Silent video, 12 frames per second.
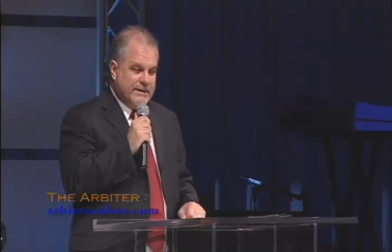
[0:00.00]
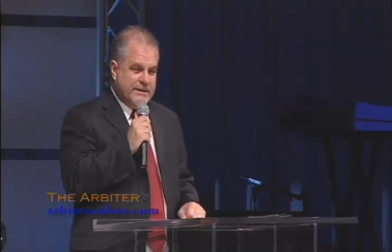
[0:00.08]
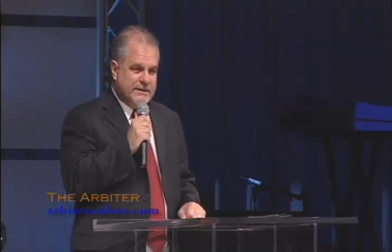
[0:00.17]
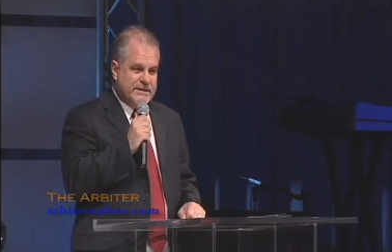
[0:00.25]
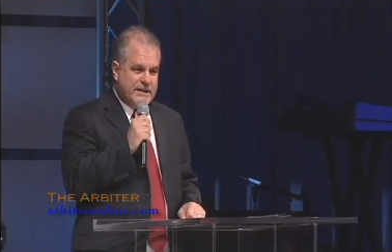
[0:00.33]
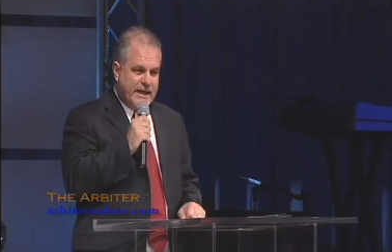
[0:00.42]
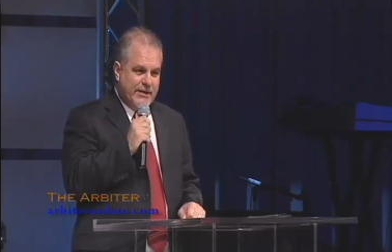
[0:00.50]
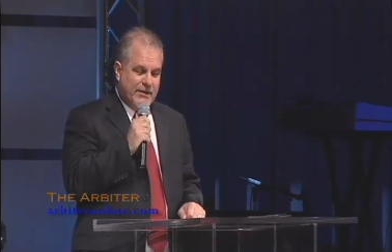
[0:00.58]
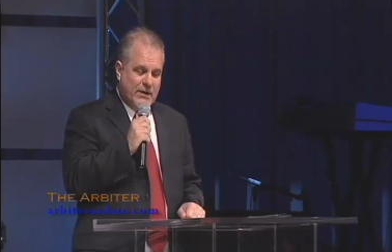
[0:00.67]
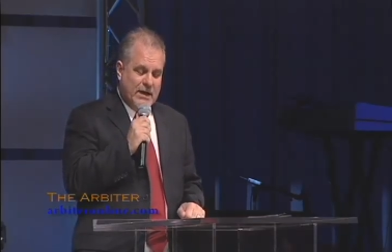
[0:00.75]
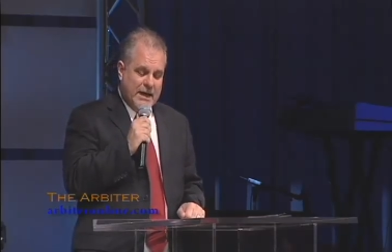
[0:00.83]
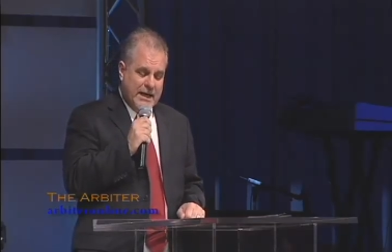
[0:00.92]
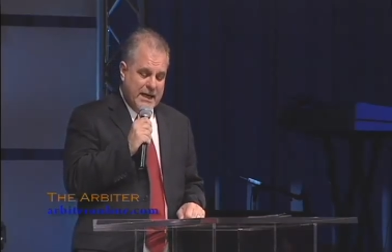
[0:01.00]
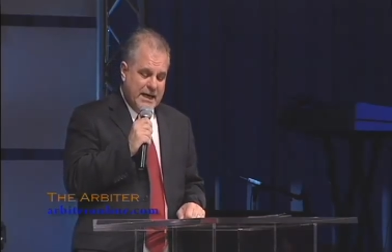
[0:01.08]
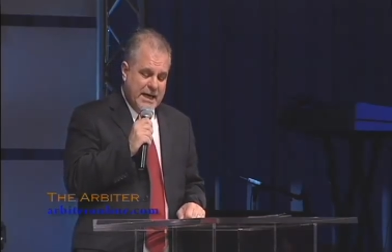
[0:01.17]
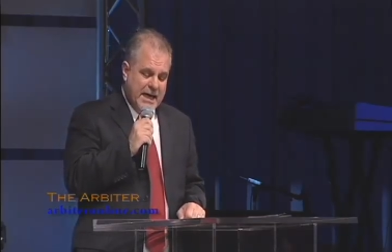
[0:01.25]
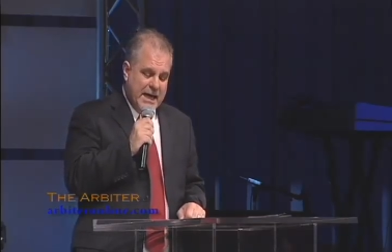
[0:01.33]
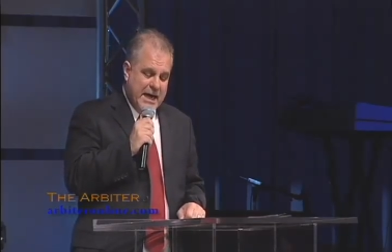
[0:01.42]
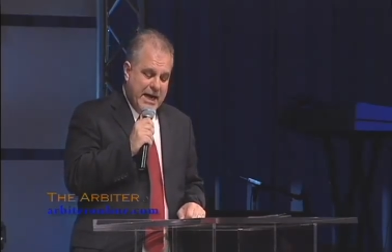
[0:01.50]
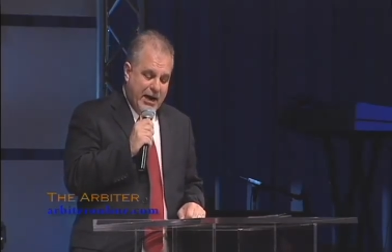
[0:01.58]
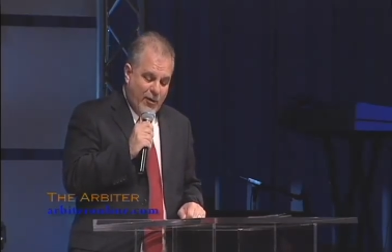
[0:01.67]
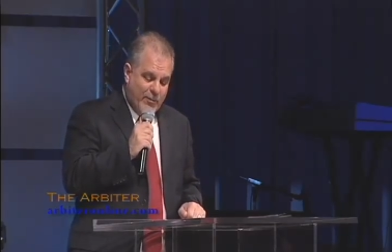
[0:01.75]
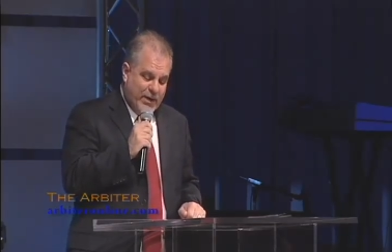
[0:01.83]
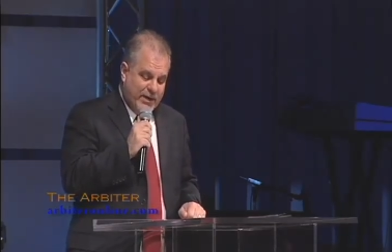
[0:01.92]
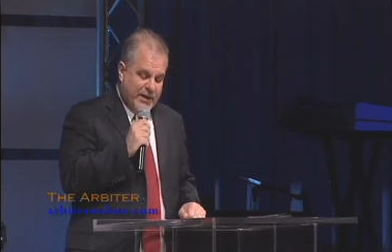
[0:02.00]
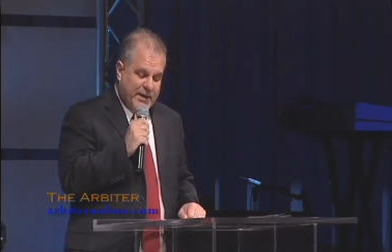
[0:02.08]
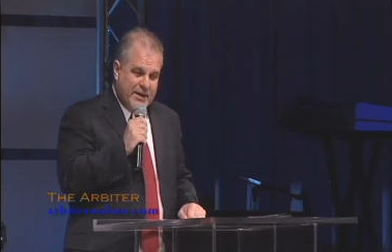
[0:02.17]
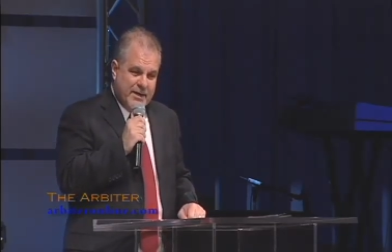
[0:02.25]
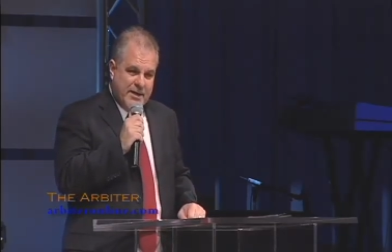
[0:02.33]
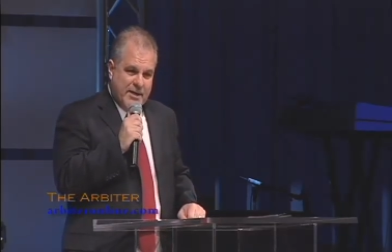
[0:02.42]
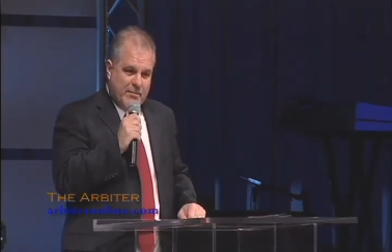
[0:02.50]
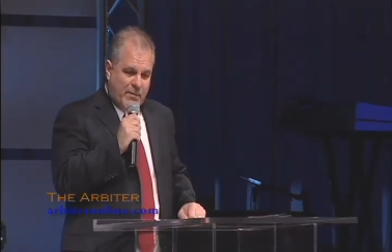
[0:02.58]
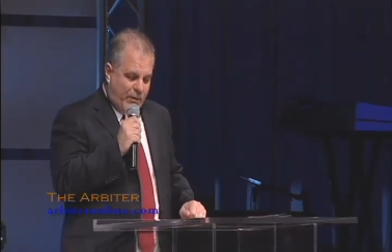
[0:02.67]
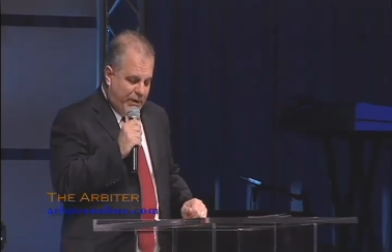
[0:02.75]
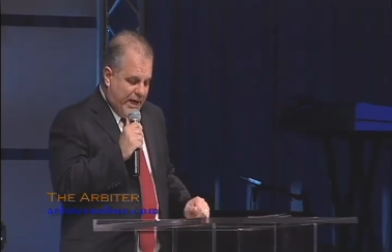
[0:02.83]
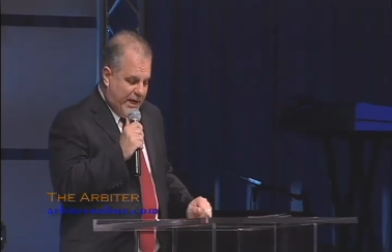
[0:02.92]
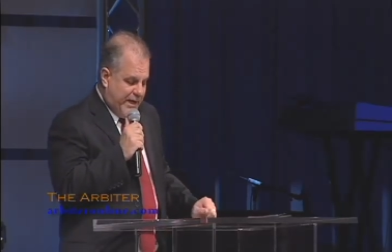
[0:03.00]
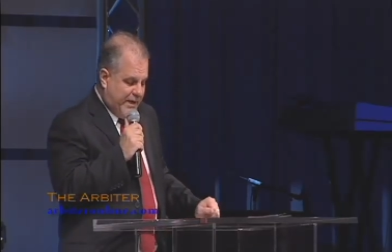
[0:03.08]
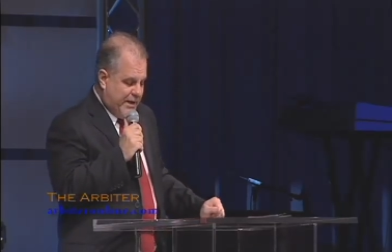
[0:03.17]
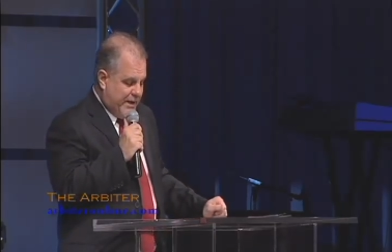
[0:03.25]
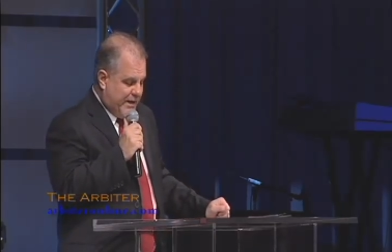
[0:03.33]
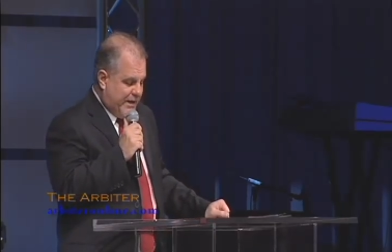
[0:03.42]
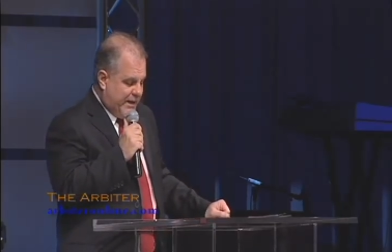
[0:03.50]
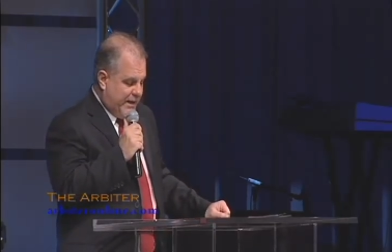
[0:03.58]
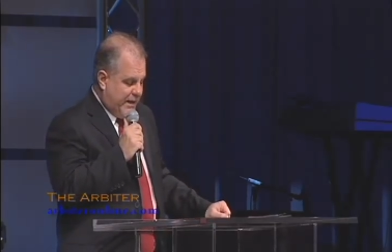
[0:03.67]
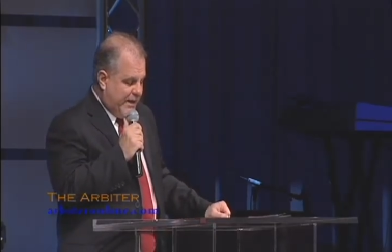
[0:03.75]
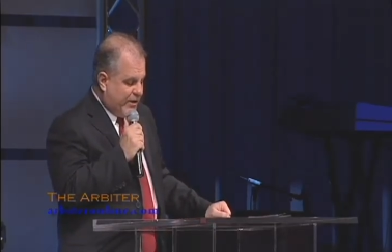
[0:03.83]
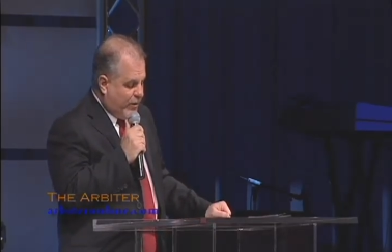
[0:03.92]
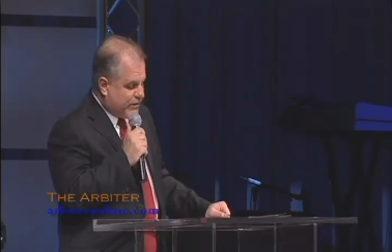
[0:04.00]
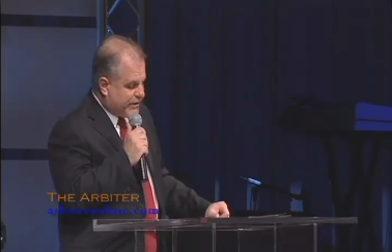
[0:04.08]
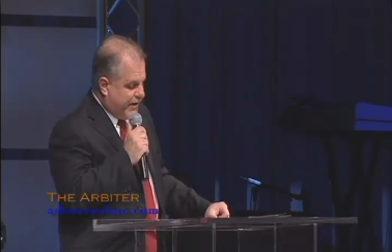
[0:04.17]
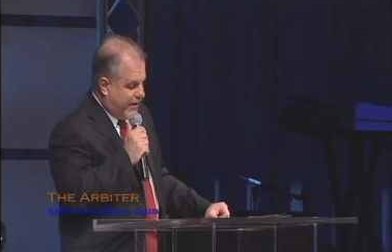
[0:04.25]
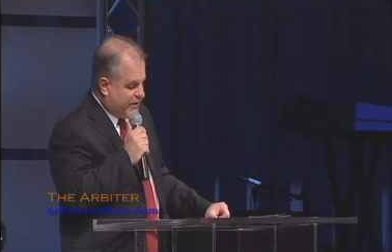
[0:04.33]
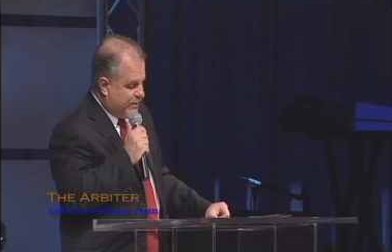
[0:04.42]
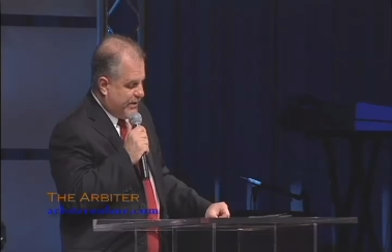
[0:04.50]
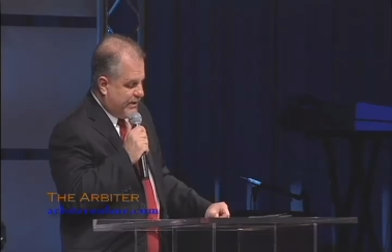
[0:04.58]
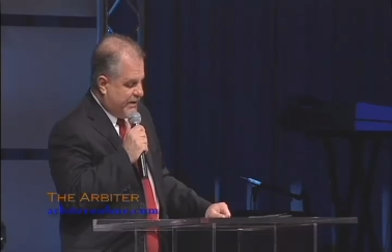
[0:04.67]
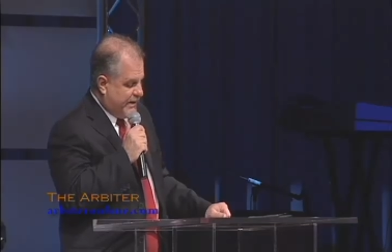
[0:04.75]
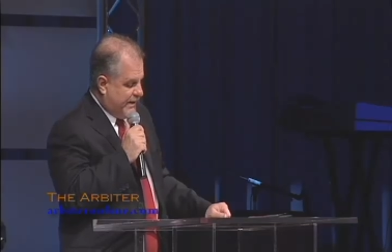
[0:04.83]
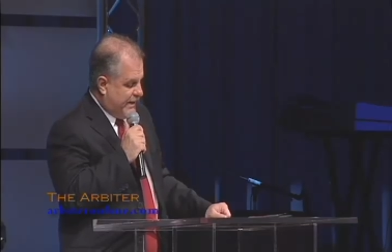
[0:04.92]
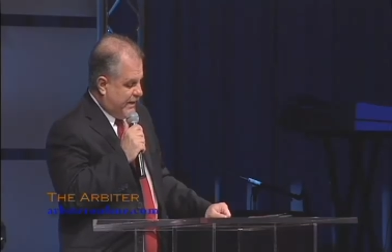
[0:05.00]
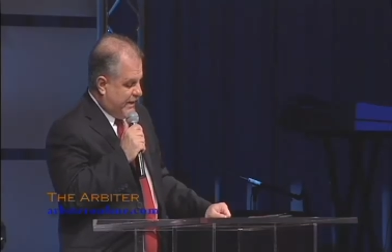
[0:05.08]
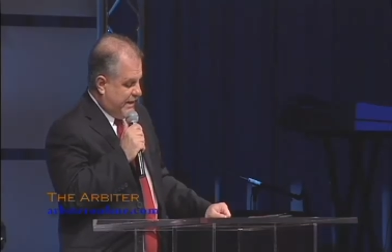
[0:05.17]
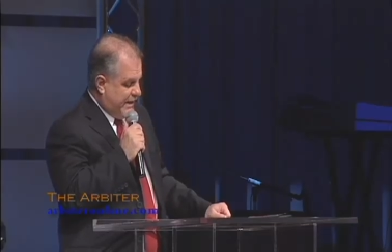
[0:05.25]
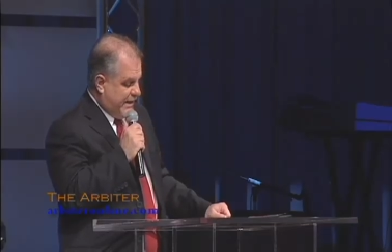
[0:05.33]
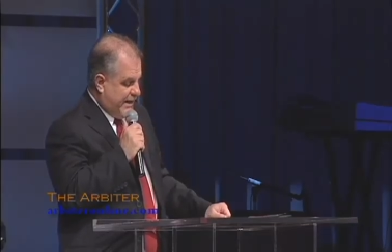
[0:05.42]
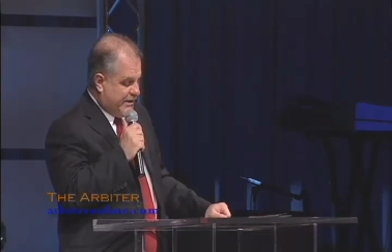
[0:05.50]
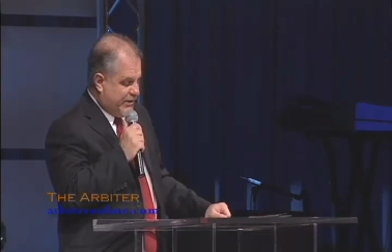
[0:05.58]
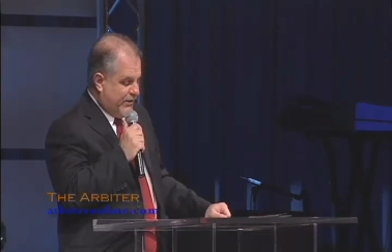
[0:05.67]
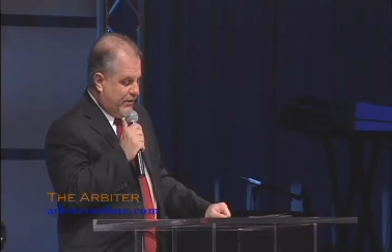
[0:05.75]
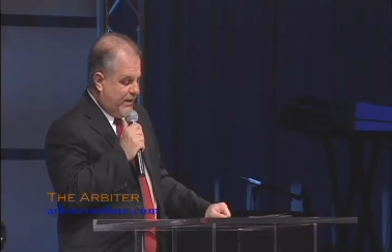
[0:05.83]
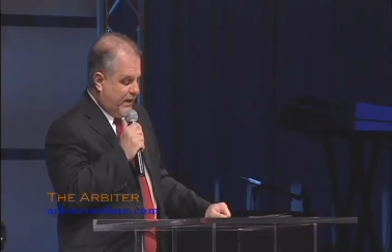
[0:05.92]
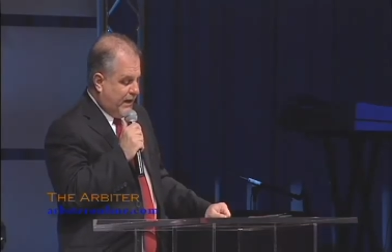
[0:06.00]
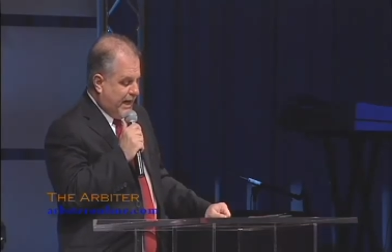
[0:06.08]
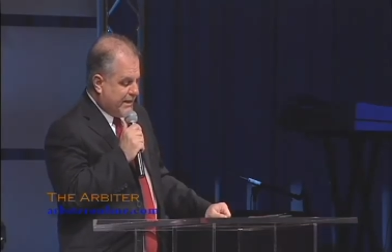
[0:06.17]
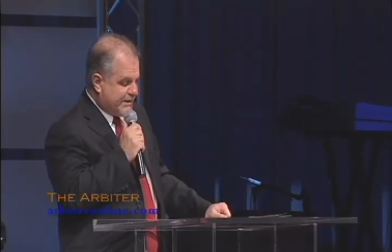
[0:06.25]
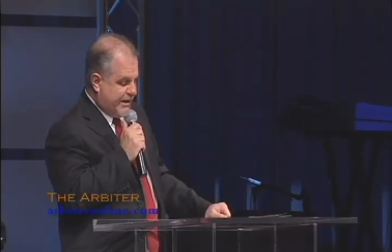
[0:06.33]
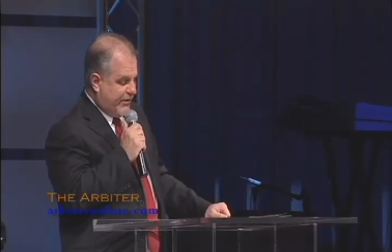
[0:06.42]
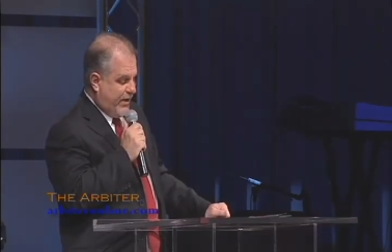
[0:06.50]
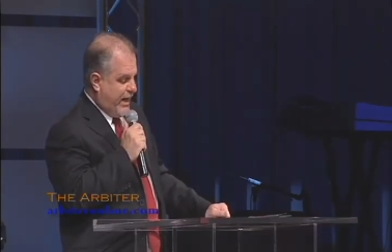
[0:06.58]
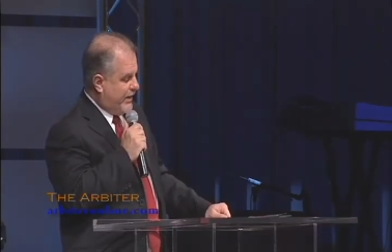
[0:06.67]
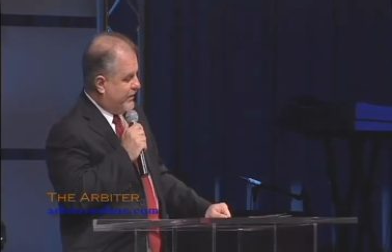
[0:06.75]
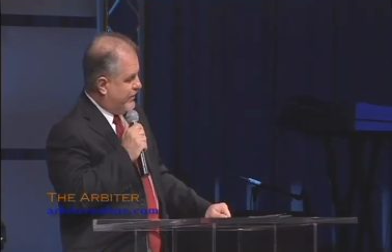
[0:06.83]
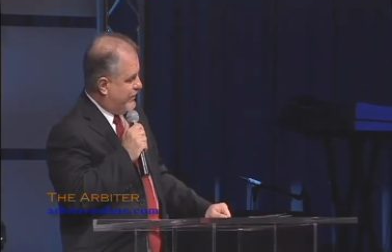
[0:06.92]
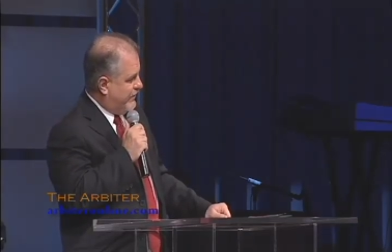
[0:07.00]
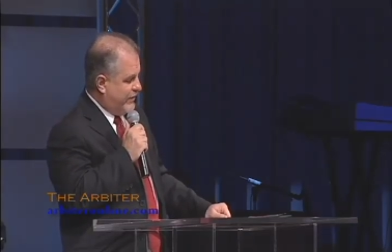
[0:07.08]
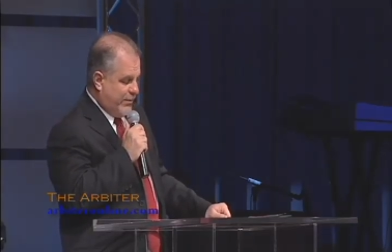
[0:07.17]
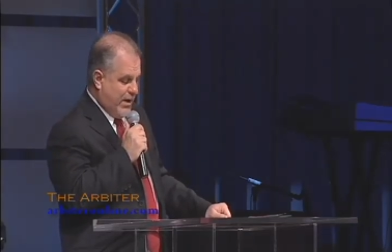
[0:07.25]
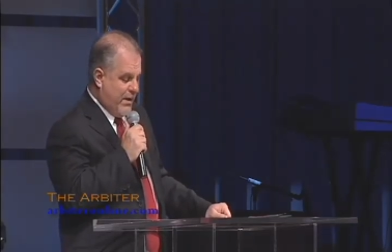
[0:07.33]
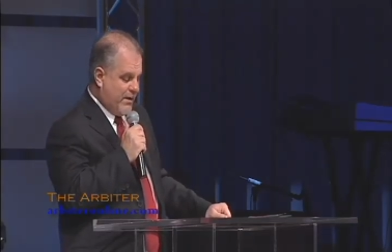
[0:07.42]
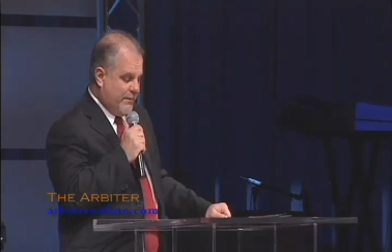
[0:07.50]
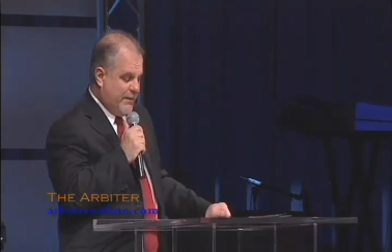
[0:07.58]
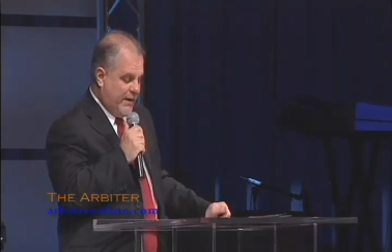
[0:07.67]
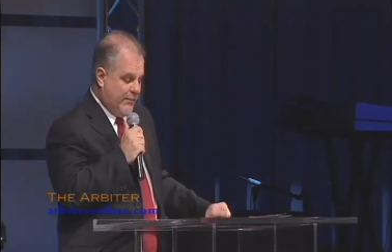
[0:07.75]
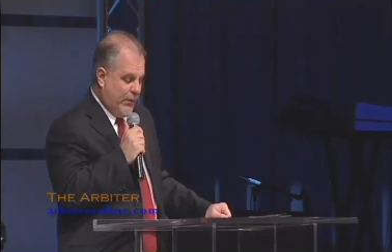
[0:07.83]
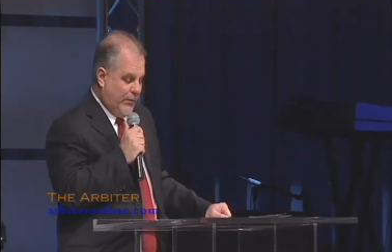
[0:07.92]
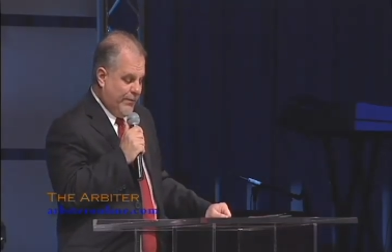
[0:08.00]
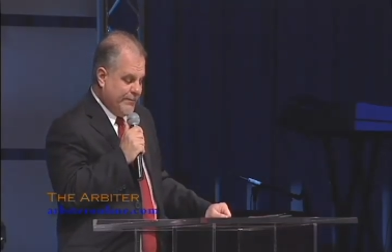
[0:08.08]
sailor, airman, marine, and Coast Guardsman has earned the lasting gratitude of the American people,